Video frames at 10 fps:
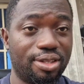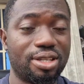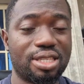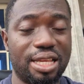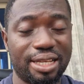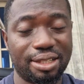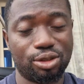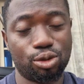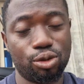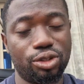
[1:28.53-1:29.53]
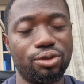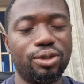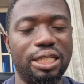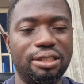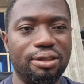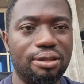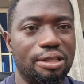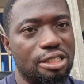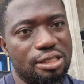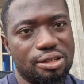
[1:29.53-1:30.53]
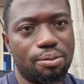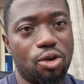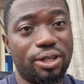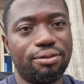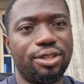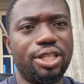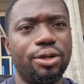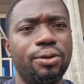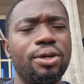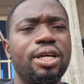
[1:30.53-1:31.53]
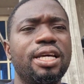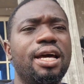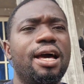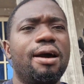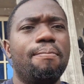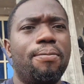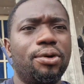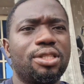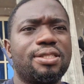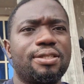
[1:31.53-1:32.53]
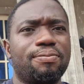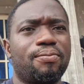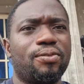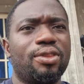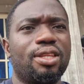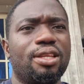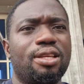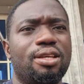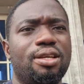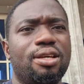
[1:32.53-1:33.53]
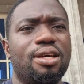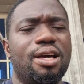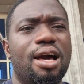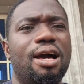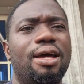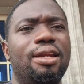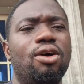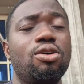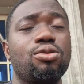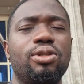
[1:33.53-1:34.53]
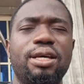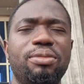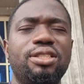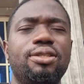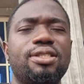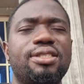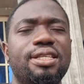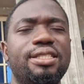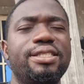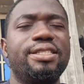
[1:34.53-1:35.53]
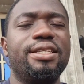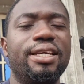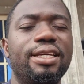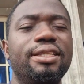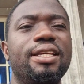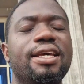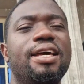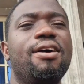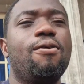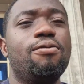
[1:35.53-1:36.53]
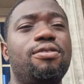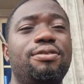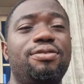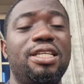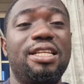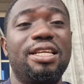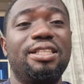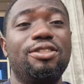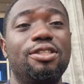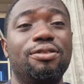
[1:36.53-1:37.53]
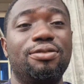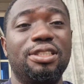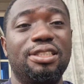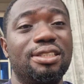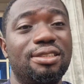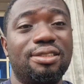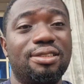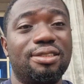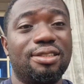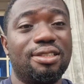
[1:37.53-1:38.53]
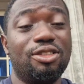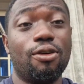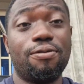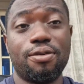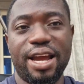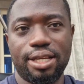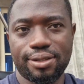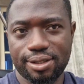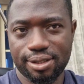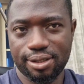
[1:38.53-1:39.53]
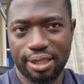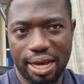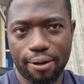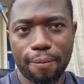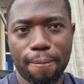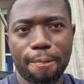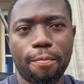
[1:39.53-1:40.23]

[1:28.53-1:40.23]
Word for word: just like I told you in some other video but and also let me just say this again overfeeding your fishes your fries now